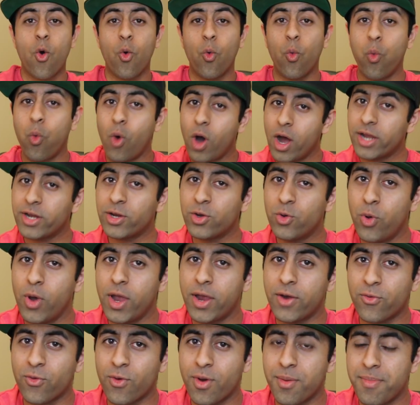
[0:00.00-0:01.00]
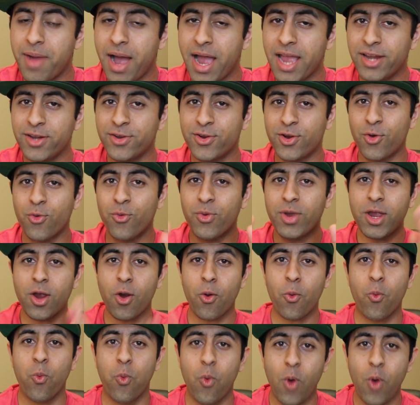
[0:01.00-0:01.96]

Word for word: One quick reminder, we are